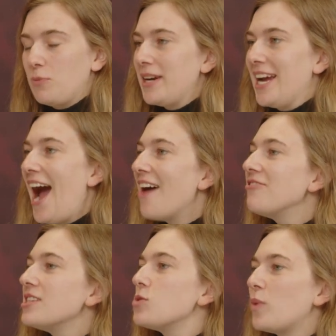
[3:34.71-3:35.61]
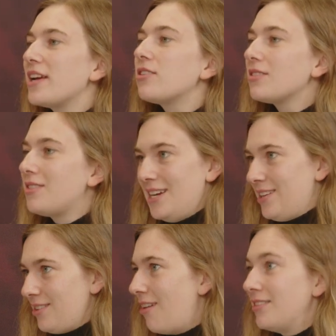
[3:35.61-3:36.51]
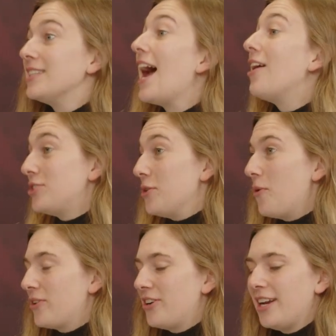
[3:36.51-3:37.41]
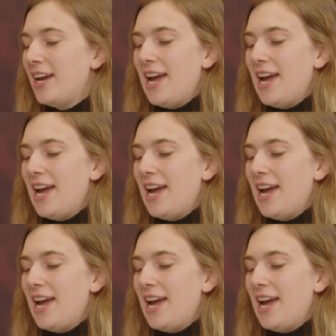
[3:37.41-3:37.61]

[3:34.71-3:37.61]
but I have this weird thing called an alto horn,